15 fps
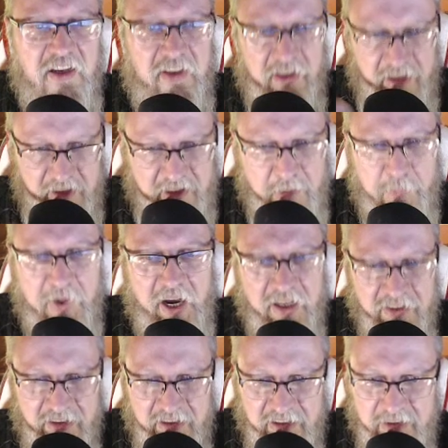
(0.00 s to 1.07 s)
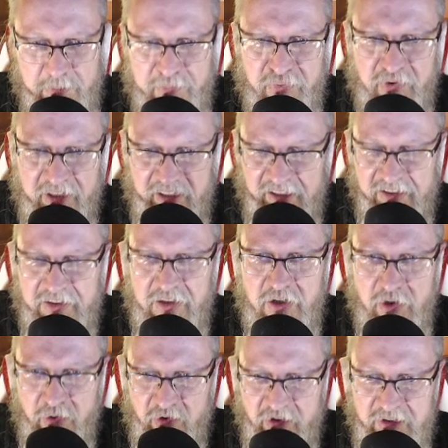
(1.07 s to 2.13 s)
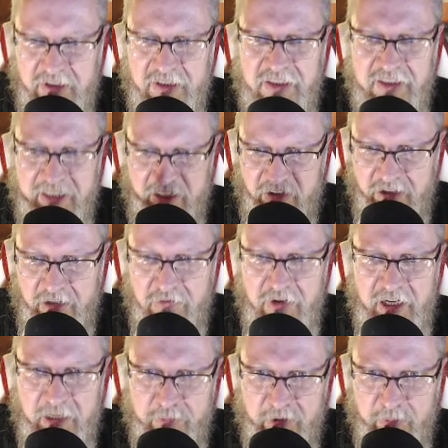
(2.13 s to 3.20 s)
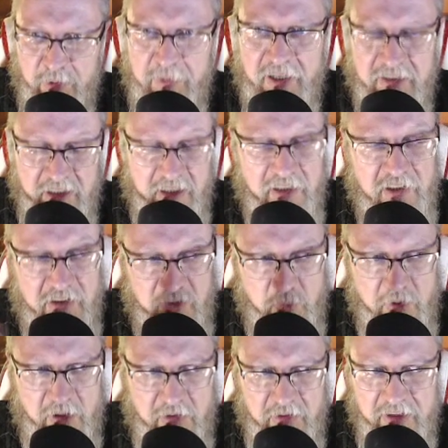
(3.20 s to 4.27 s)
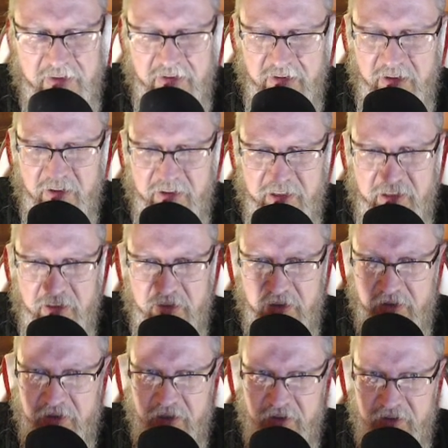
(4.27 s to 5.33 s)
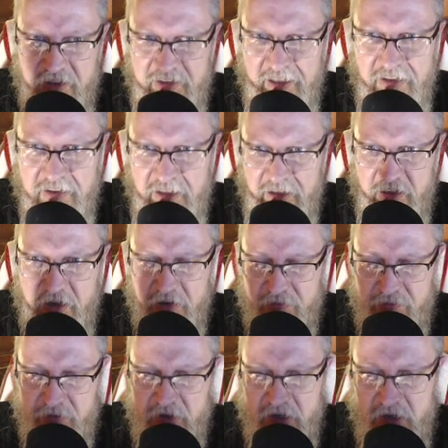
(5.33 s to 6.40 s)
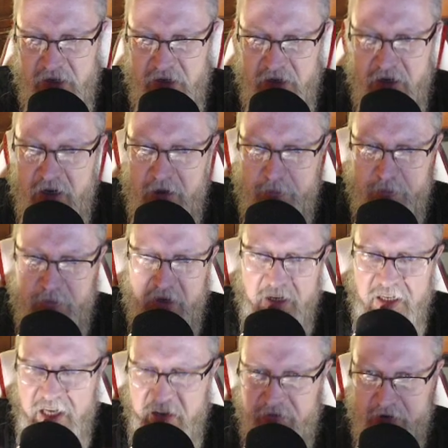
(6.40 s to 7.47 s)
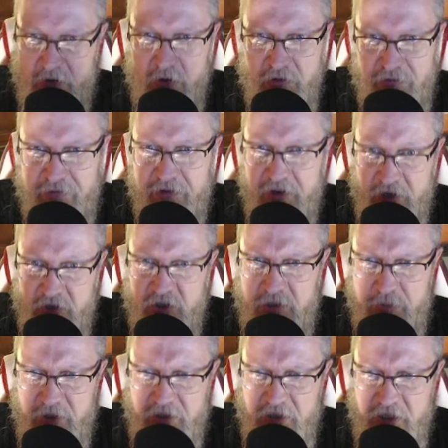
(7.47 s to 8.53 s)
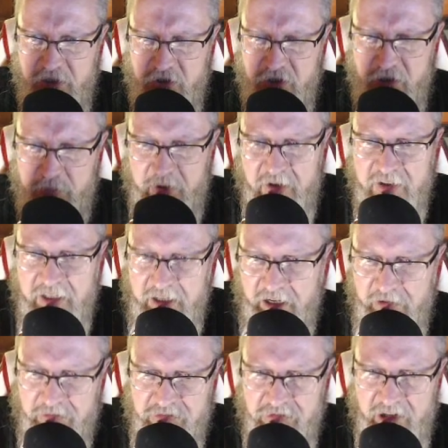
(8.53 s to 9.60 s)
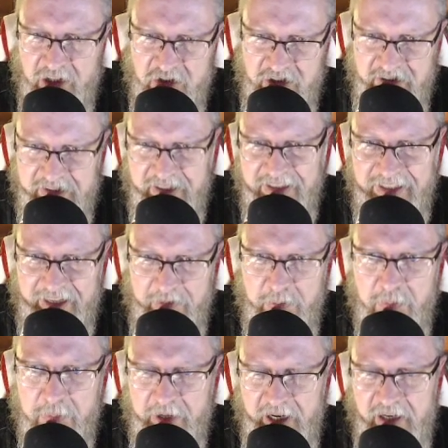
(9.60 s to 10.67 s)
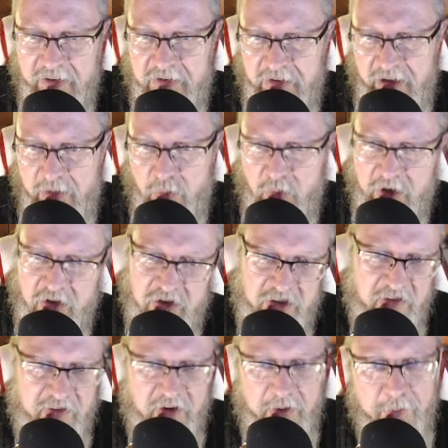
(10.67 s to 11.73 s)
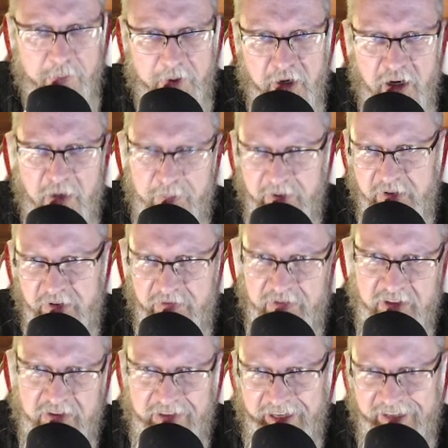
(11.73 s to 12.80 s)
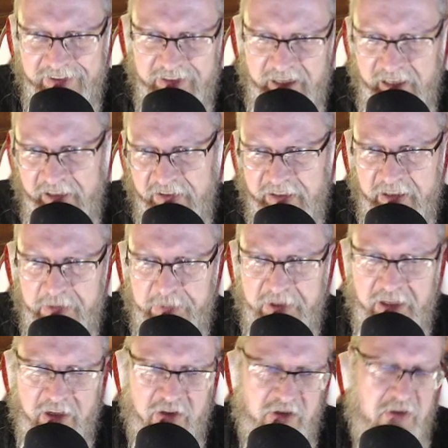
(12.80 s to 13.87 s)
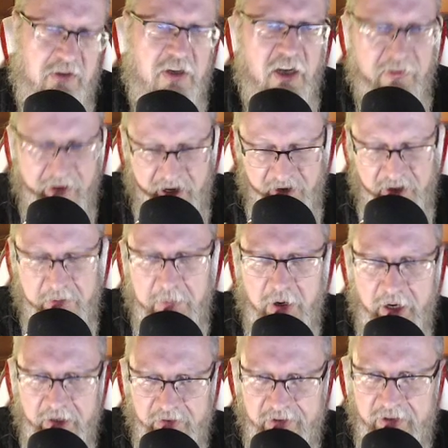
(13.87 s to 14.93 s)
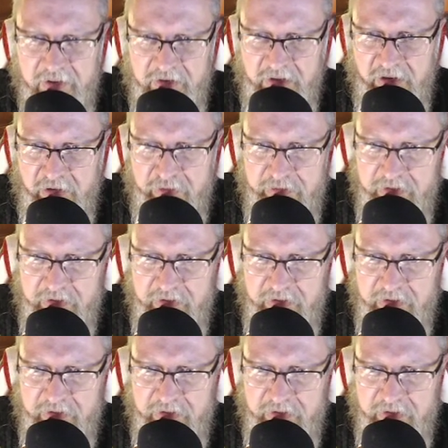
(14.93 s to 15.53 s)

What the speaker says: capacity to bring this to consciousness is actually really problematic, and this is one of the reasons, and I think that this essay kind of never got finished by Nietzsche, because it kind of reaches this impasse in which the very purpose of this essay and this explanation kind of undermines itself.